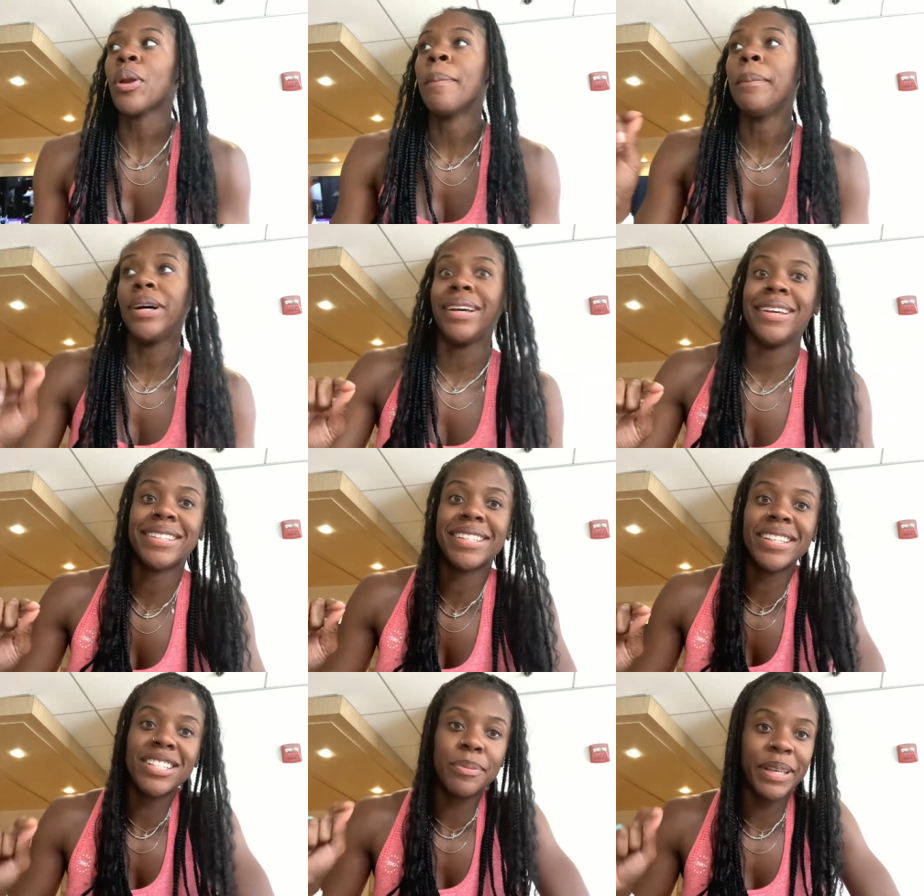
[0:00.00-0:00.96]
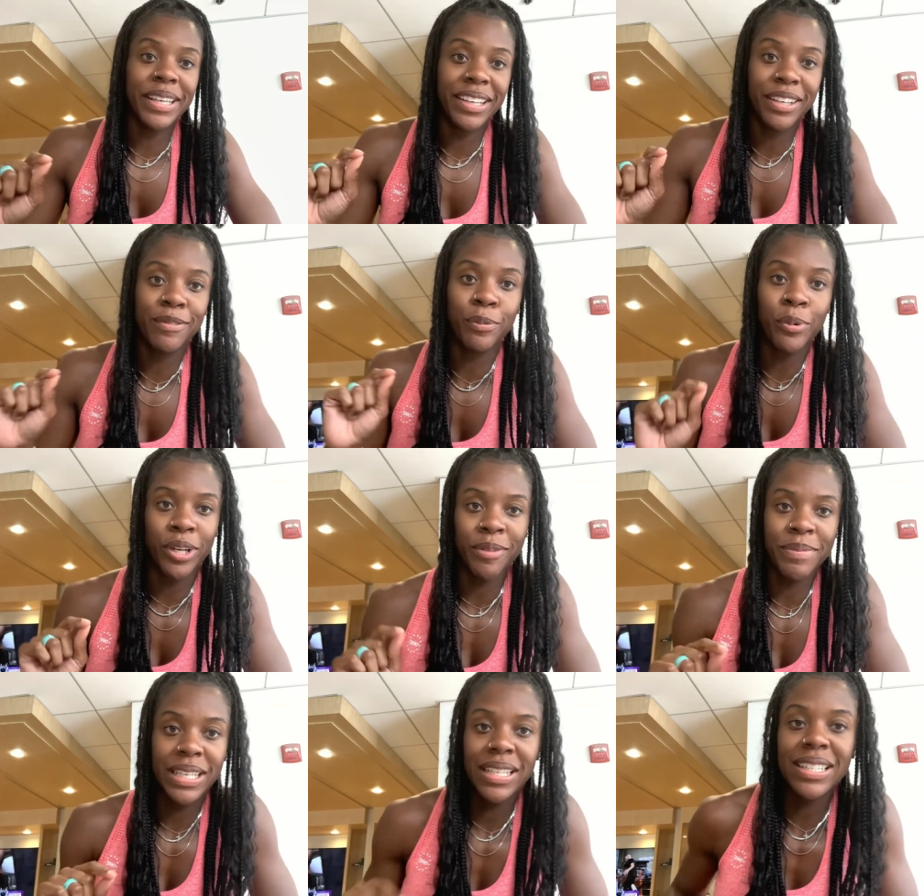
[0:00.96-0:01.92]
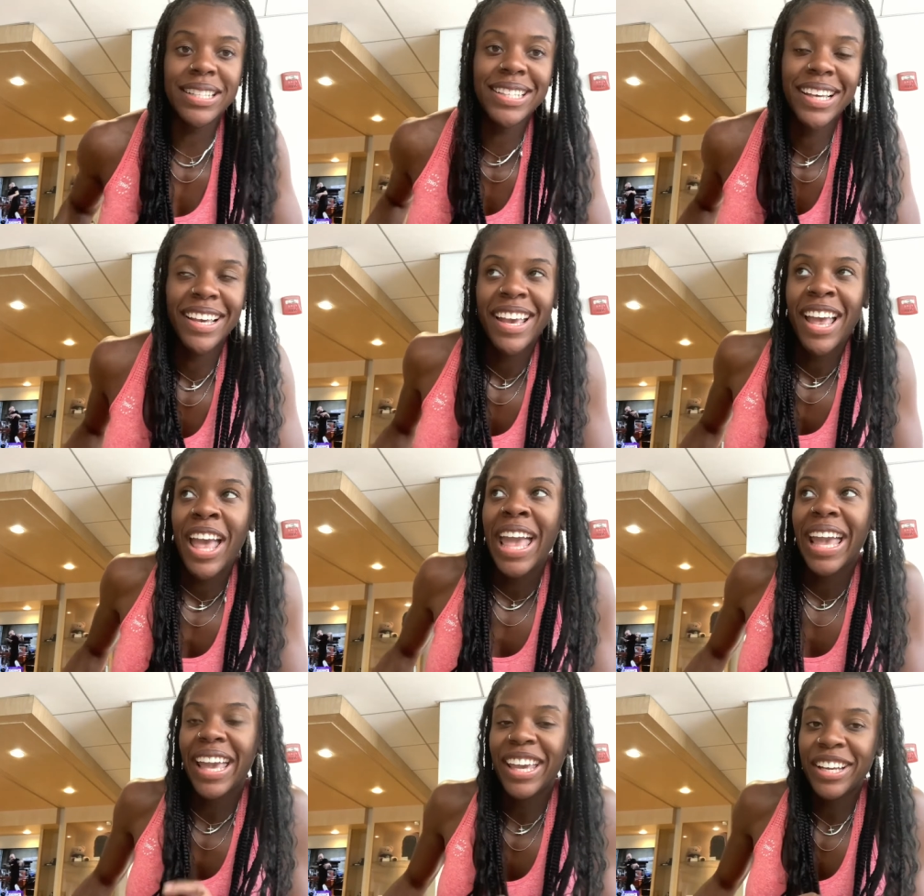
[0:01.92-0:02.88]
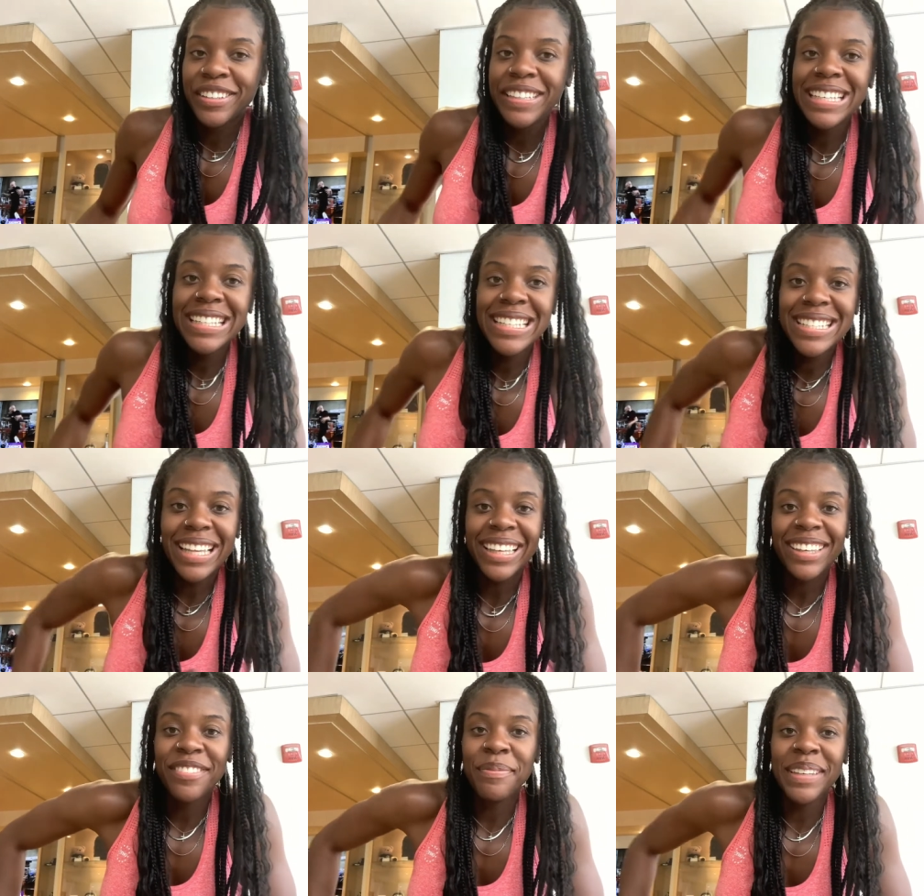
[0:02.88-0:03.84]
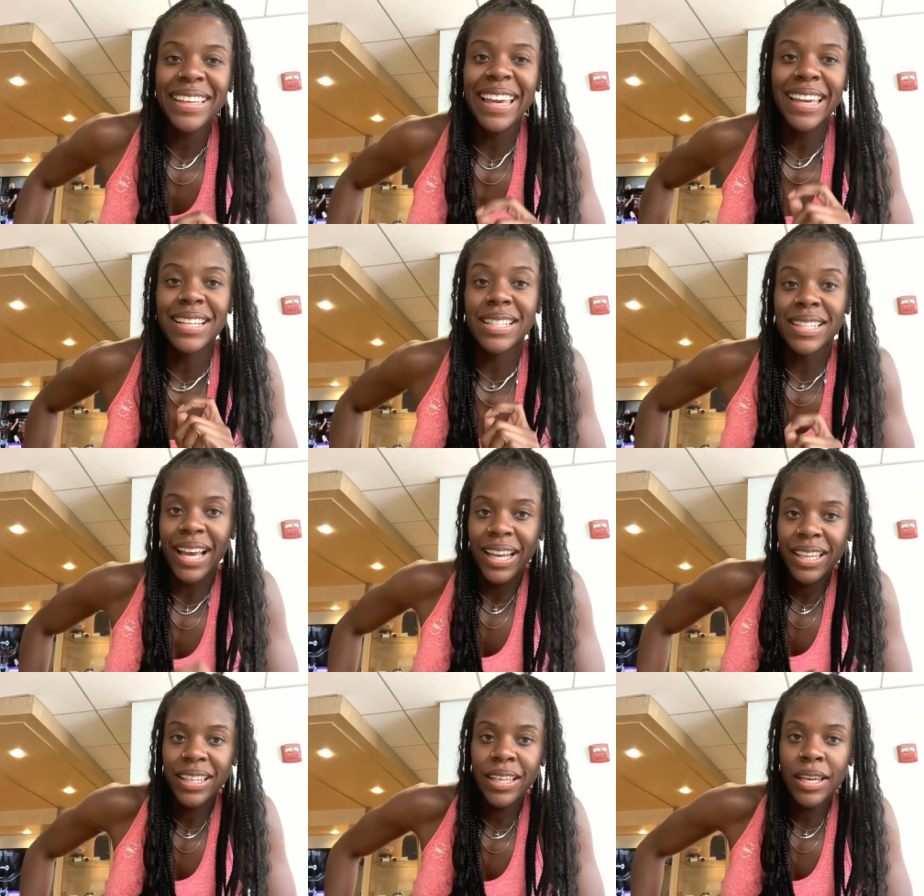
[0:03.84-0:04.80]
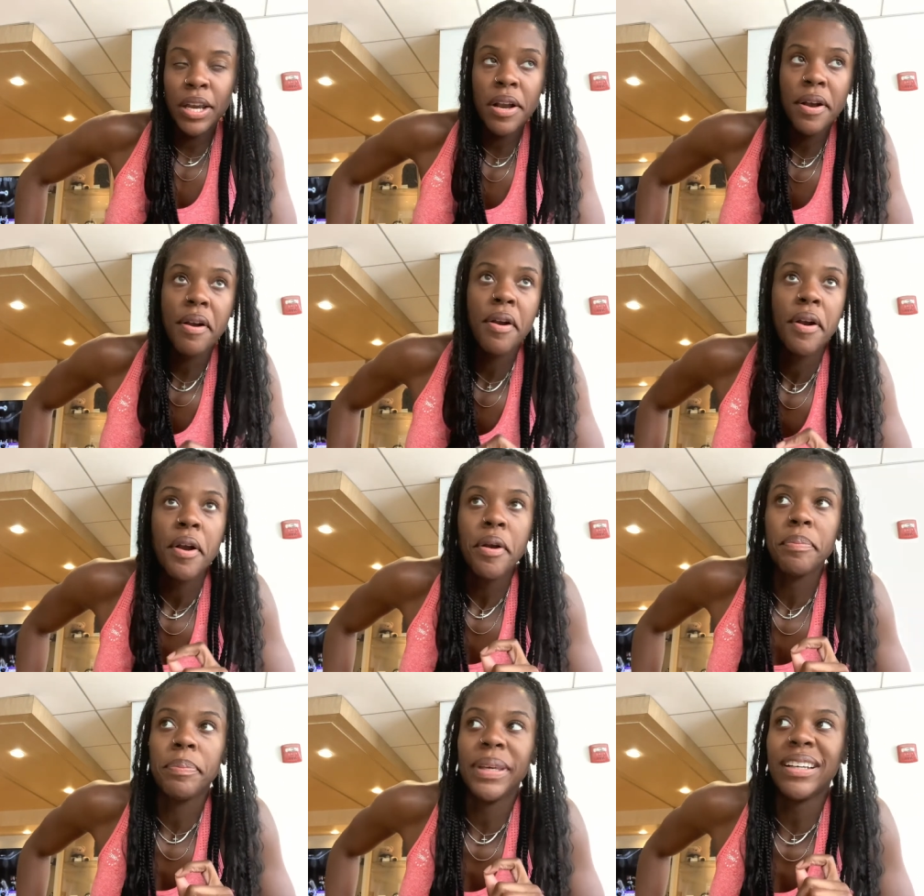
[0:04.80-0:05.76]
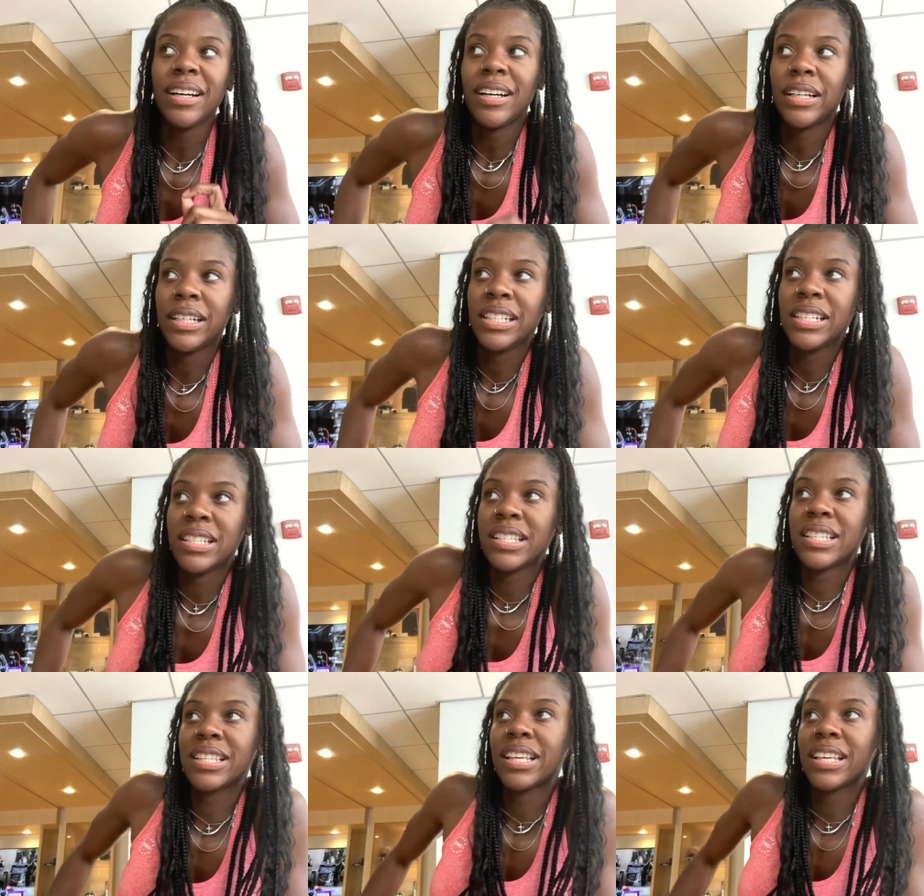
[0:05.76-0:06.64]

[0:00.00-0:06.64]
But speaking of warmness, errands give me anxiety because